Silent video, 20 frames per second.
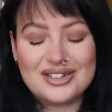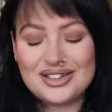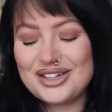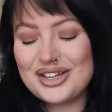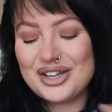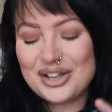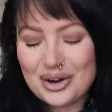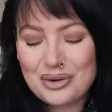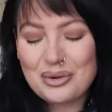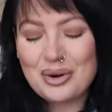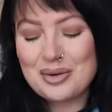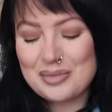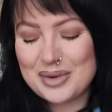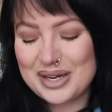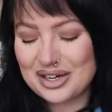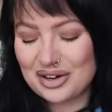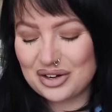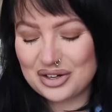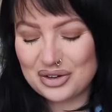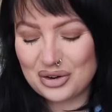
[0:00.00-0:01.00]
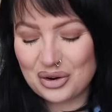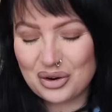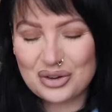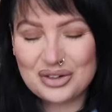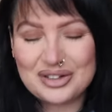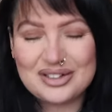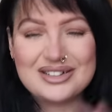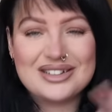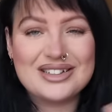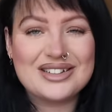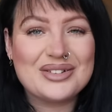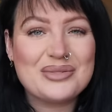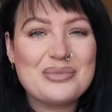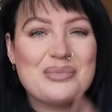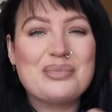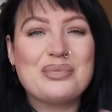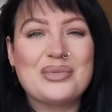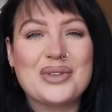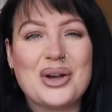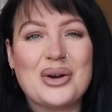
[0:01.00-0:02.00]
you know what I mean, like, not
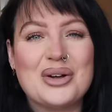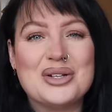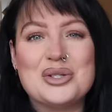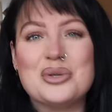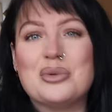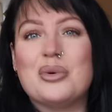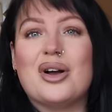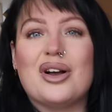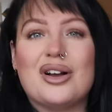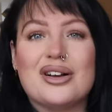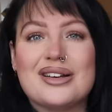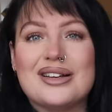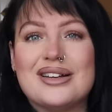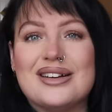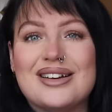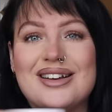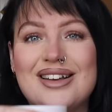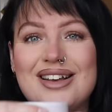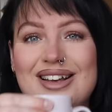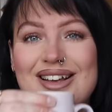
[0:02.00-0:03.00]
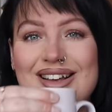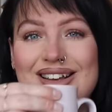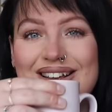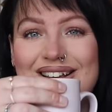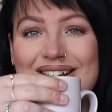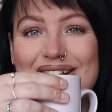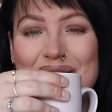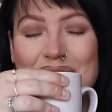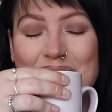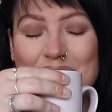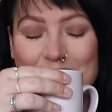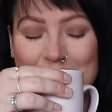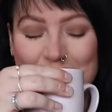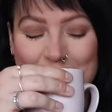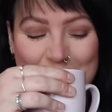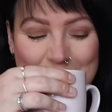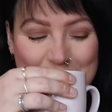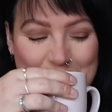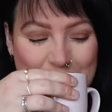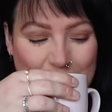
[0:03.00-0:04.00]
going to work. And you
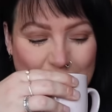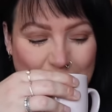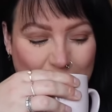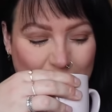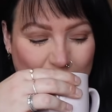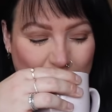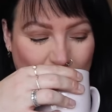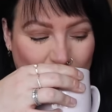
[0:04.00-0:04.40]
know, so,